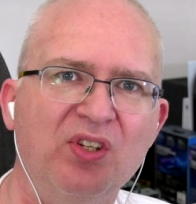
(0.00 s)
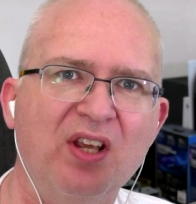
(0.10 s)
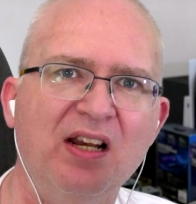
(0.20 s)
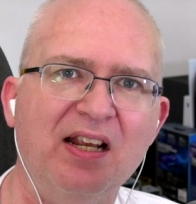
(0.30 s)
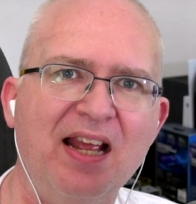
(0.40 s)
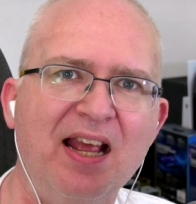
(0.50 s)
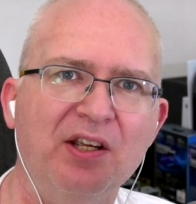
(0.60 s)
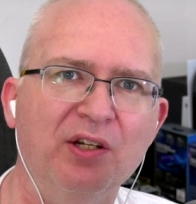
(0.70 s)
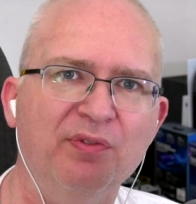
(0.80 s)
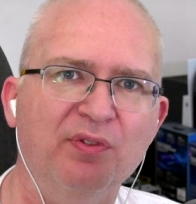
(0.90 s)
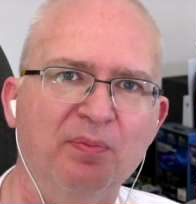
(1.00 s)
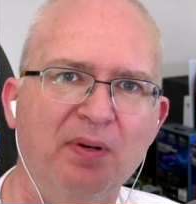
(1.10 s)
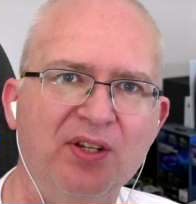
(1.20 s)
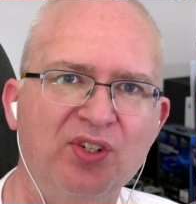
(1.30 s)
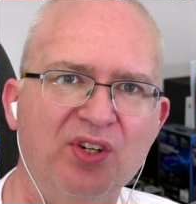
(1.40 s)
it's kind of like a hangover
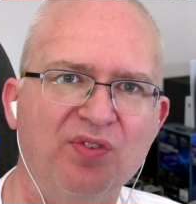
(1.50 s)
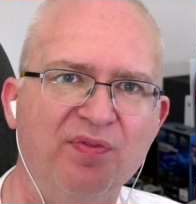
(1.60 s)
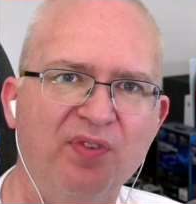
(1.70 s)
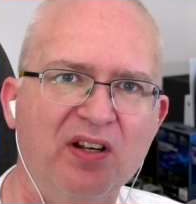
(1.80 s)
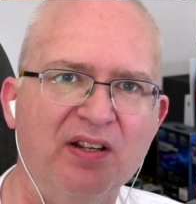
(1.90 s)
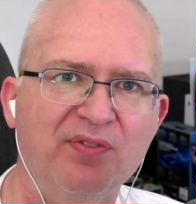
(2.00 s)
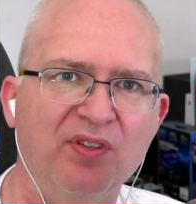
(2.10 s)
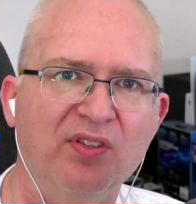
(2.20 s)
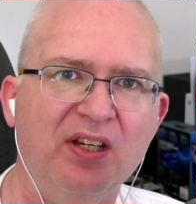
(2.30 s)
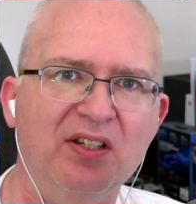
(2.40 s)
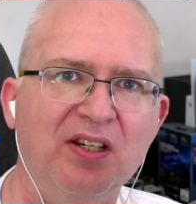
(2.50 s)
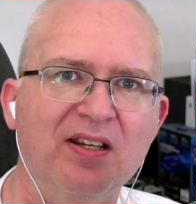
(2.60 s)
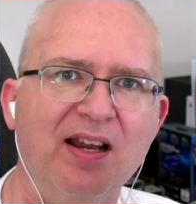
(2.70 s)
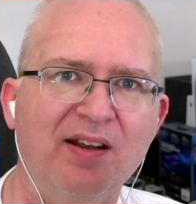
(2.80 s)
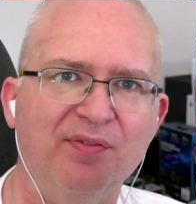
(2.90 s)
from PlayStation Five that it
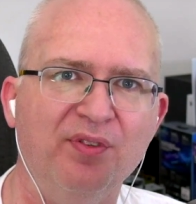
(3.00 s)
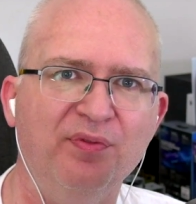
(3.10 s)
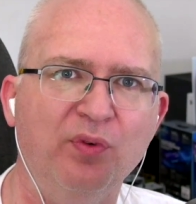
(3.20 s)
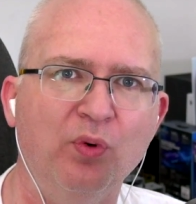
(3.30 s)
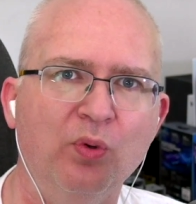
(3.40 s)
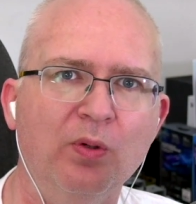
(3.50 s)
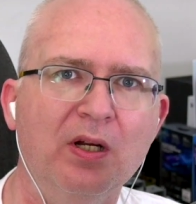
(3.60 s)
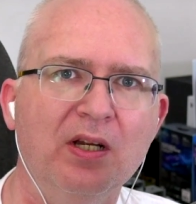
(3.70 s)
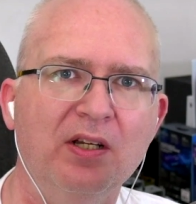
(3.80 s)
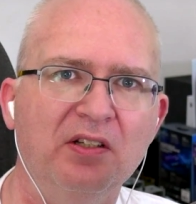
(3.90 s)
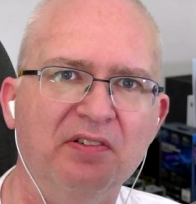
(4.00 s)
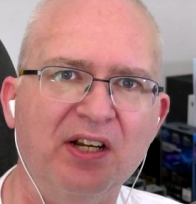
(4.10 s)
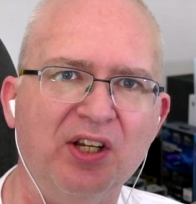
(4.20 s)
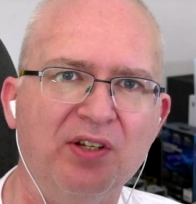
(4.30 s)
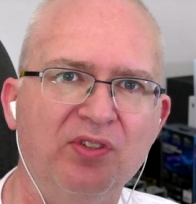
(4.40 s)
didn't have the full
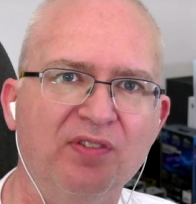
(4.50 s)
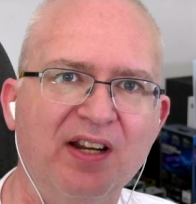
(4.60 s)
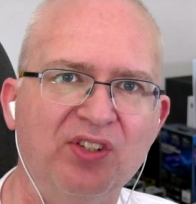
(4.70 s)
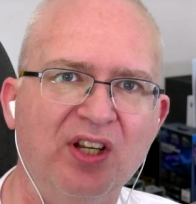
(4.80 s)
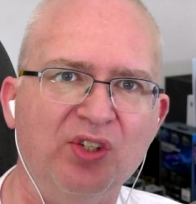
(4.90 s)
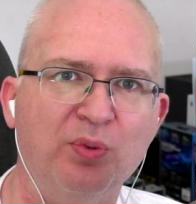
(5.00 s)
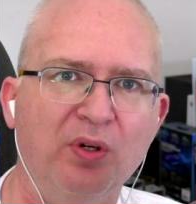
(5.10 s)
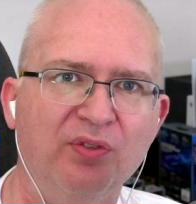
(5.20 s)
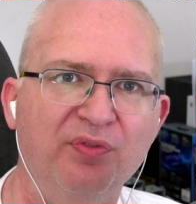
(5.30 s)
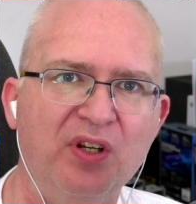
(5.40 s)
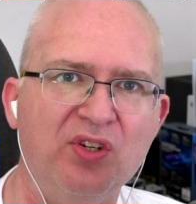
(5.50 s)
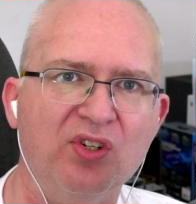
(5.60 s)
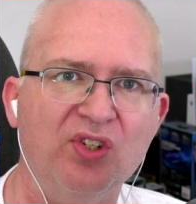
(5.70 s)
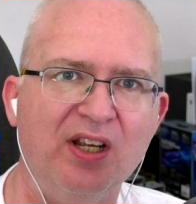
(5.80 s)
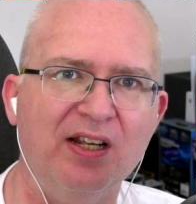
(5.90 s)
Direct DirectX 12
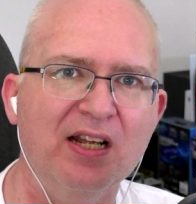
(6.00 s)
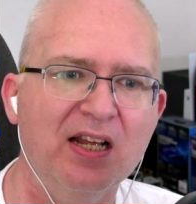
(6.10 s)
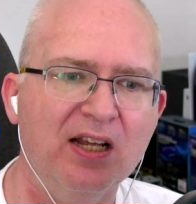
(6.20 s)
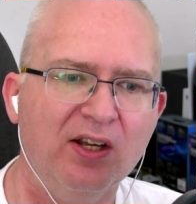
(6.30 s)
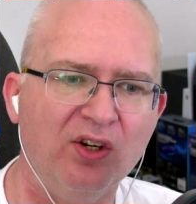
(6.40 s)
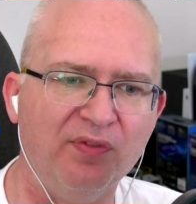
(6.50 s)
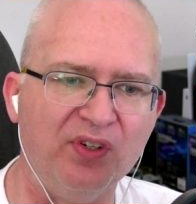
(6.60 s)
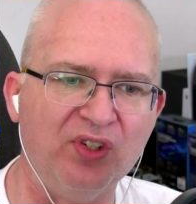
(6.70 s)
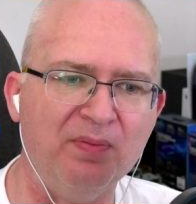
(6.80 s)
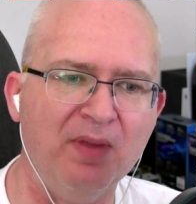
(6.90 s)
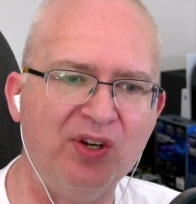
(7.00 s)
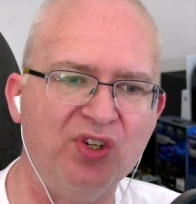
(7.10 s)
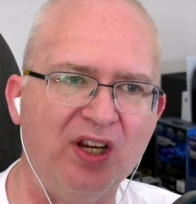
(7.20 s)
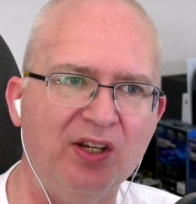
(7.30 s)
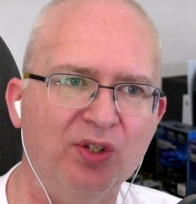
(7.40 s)
feature set. Obviously,
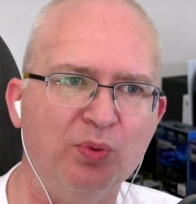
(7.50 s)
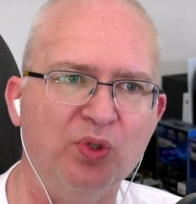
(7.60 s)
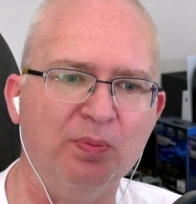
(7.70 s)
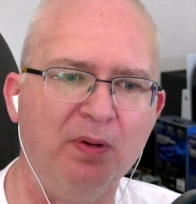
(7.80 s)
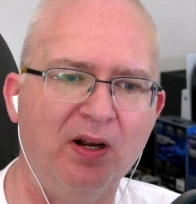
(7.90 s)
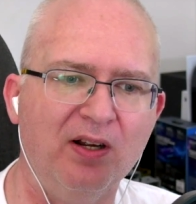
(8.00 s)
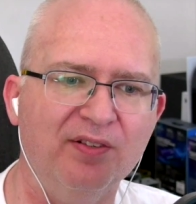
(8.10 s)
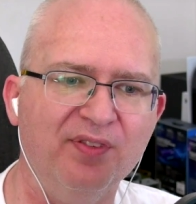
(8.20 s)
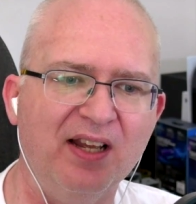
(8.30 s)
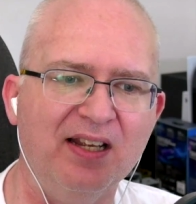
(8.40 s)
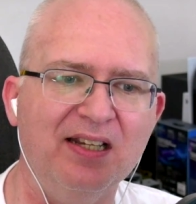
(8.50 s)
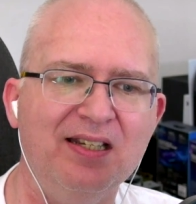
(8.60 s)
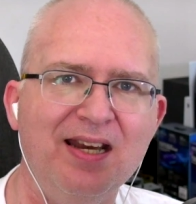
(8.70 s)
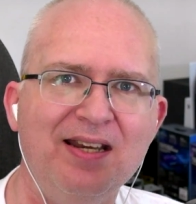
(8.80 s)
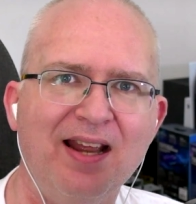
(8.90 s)
mesh shaders was a part of that.
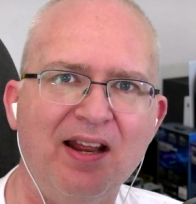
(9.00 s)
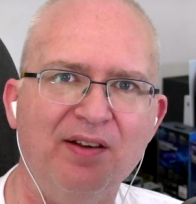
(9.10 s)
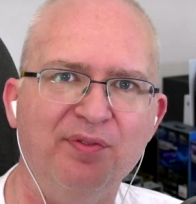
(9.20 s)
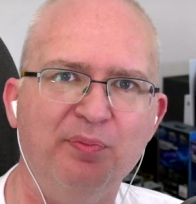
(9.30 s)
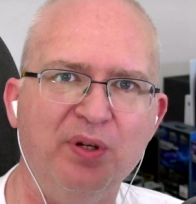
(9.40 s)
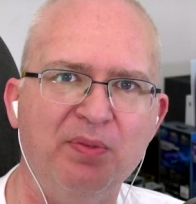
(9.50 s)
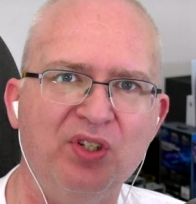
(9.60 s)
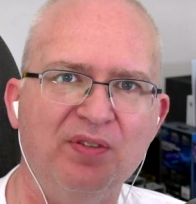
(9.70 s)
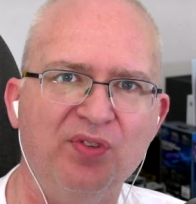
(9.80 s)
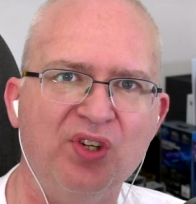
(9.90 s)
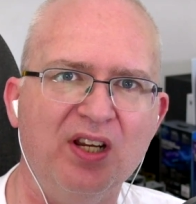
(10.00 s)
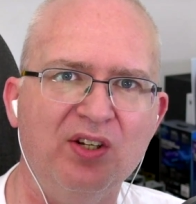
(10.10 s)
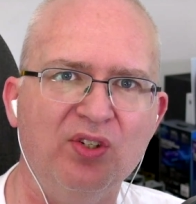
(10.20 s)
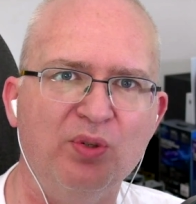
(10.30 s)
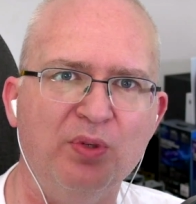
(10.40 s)
It did have primitive
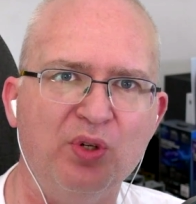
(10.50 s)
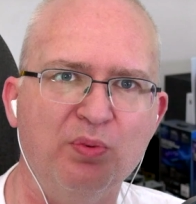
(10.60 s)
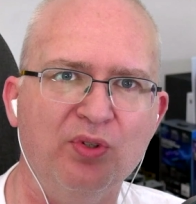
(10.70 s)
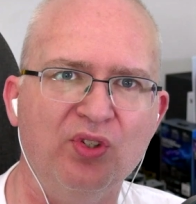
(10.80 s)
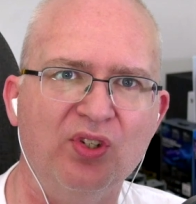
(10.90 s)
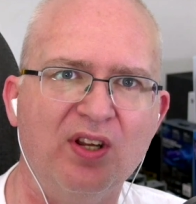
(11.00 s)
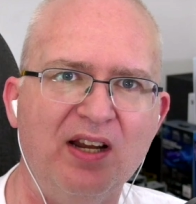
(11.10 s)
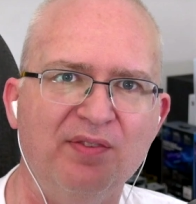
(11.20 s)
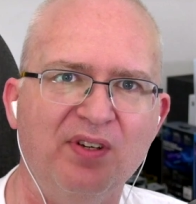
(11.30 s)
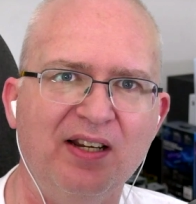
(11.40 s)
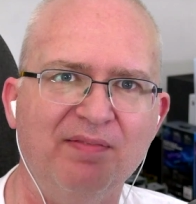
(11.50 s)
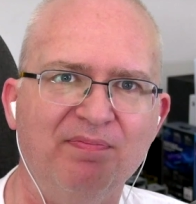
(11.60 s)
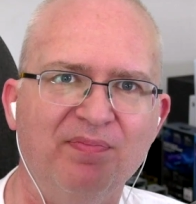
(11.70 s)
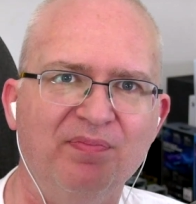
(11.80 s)
shaders, which was kind of like